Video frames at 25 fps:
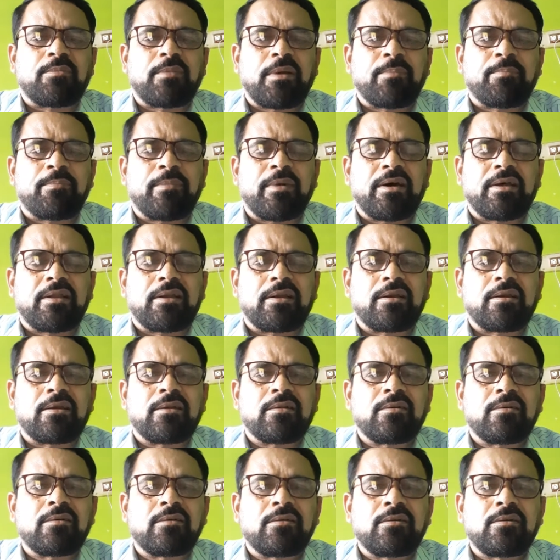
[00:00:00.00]
per member,
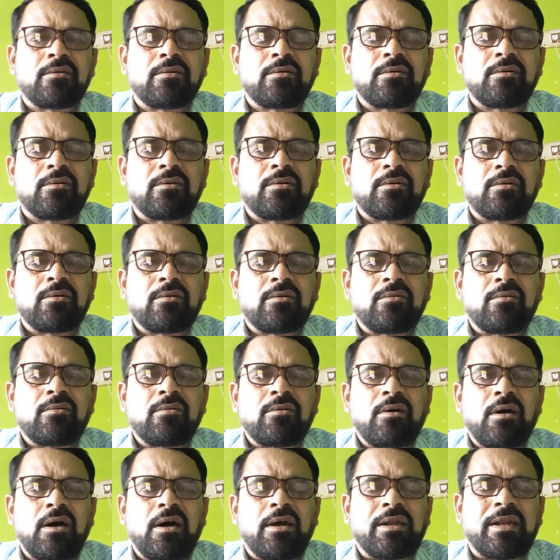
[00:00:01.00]

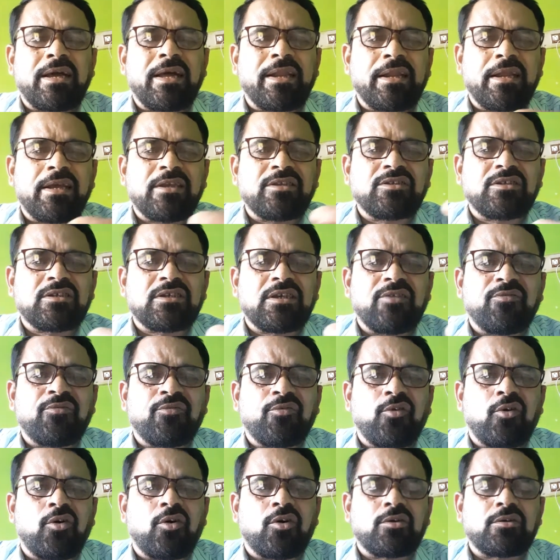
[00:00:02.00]
organizing a
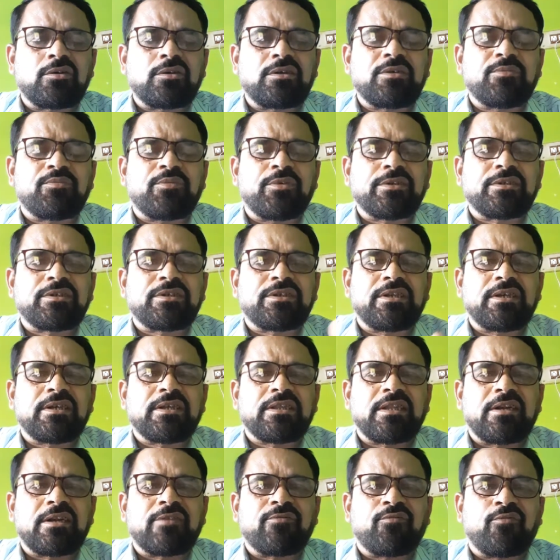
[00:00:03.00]
fund,
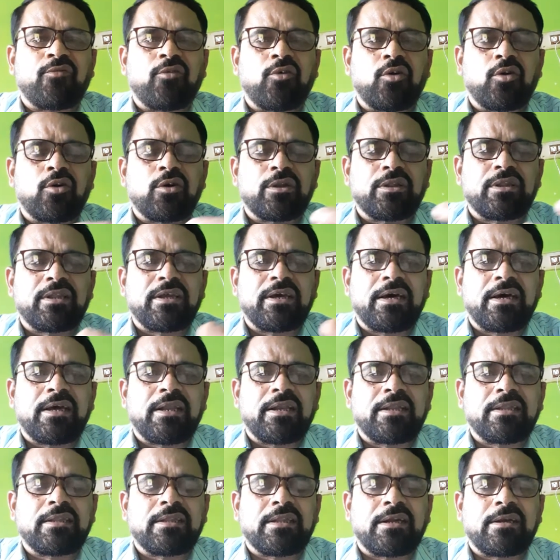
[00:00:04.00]
depositing that fund
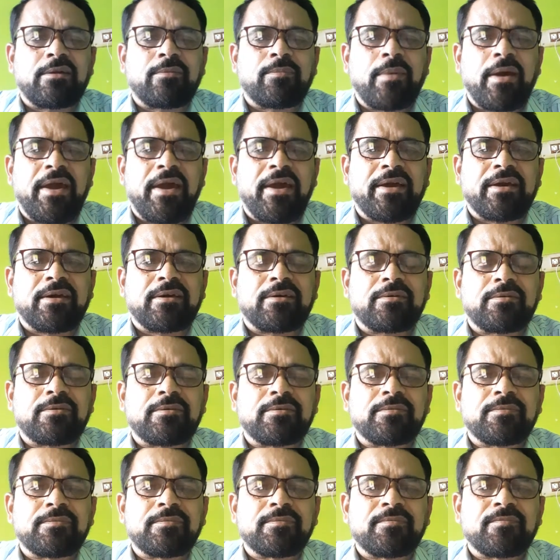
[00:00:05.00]
there in that bank,
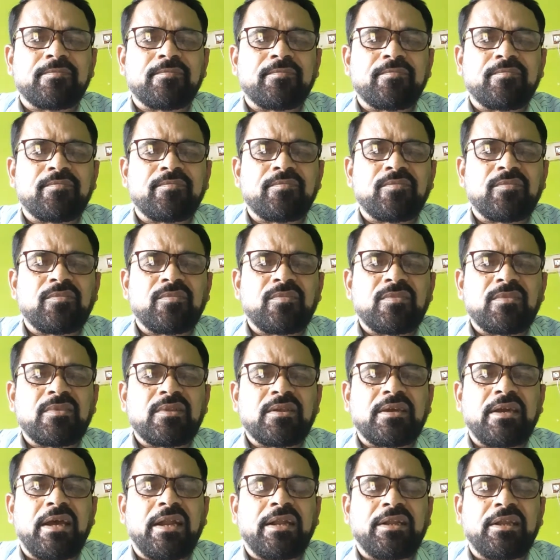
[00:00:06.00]

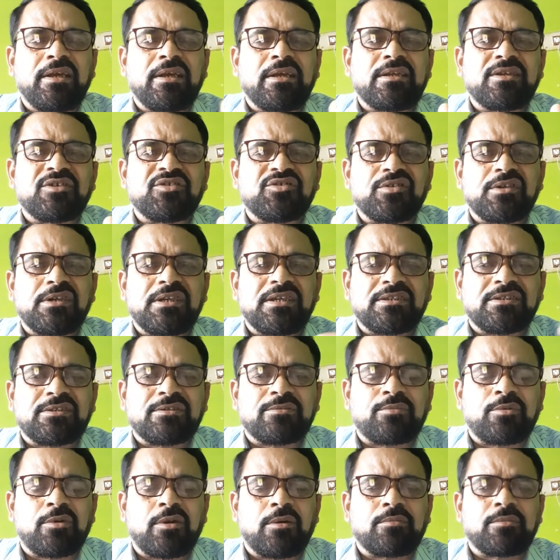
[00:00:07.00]
getting
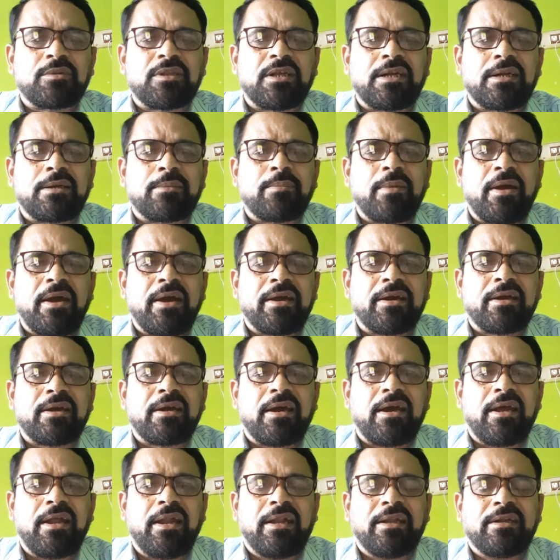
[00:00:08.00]
interest from that
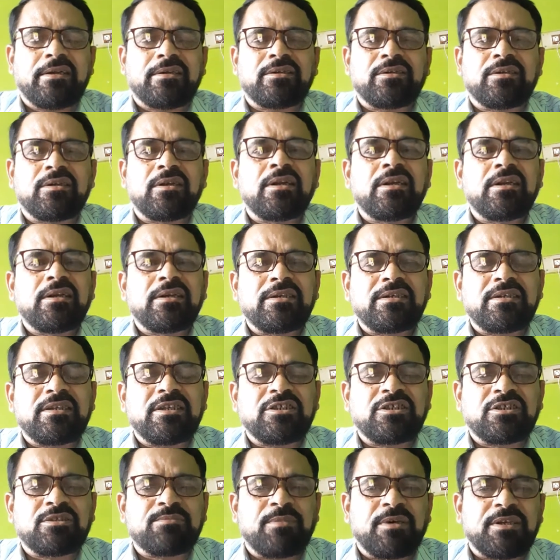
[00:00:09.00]
bank and
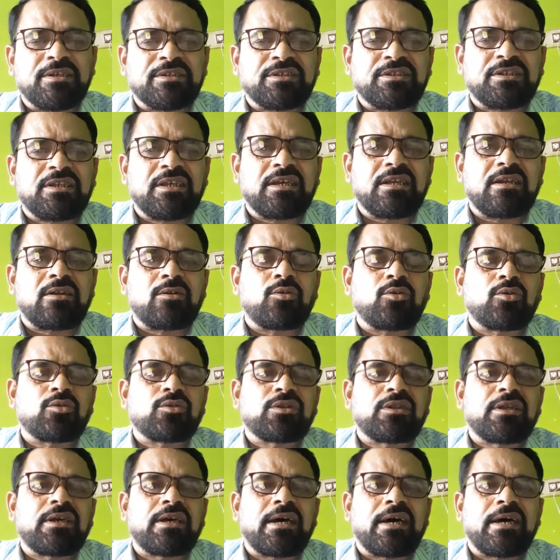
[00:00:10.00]
disbursing
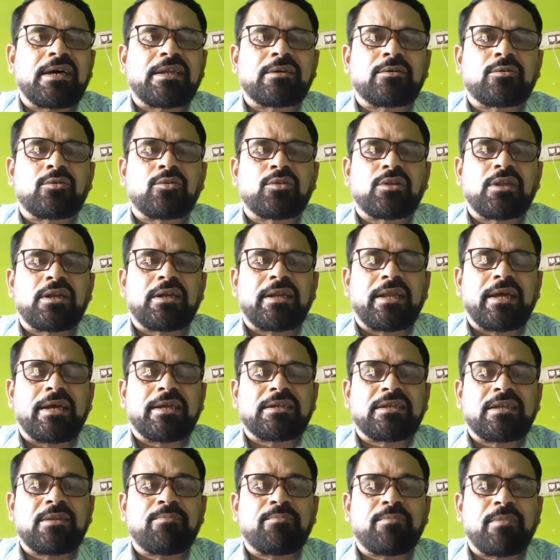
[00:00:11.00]
loan there to that
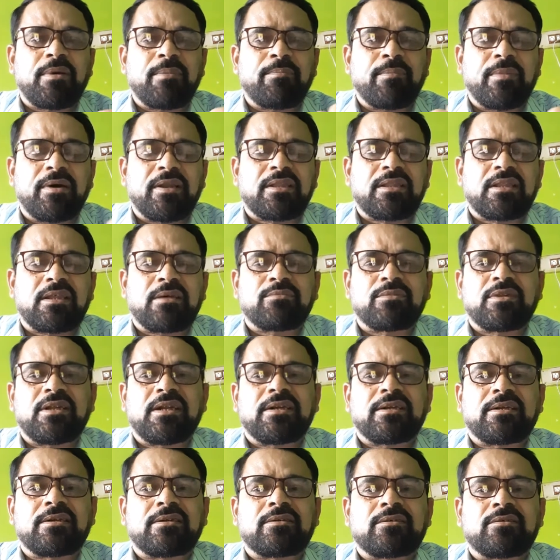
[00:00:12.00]
active members of
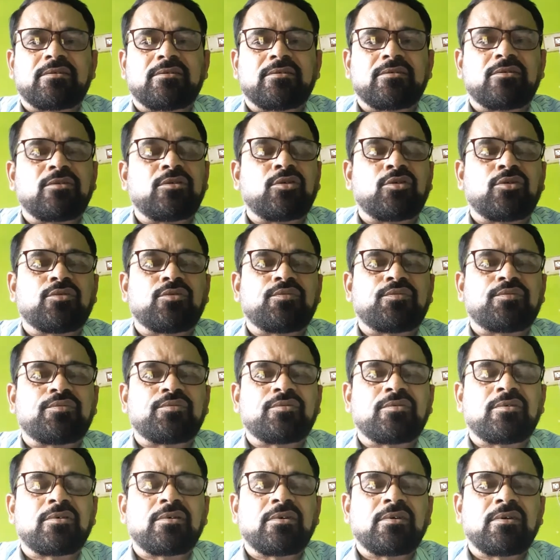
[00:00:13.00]
that group
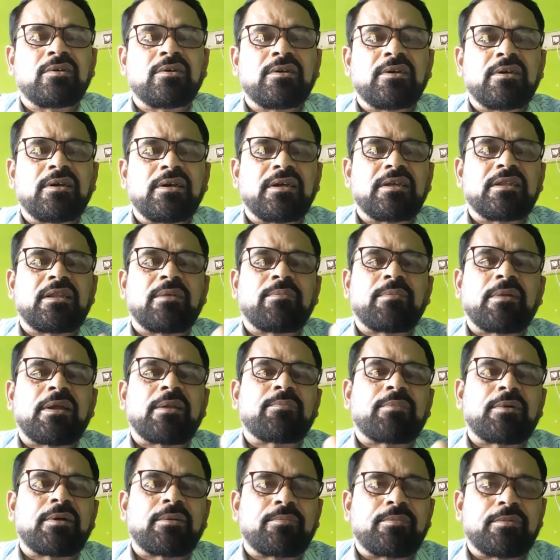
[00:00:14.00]
is the
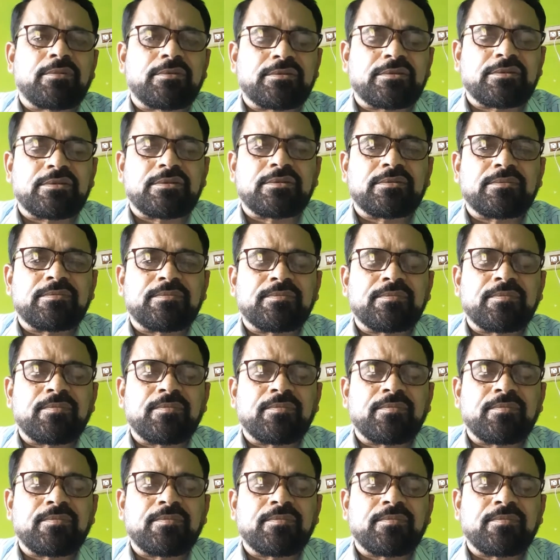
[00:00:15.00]
main purpose.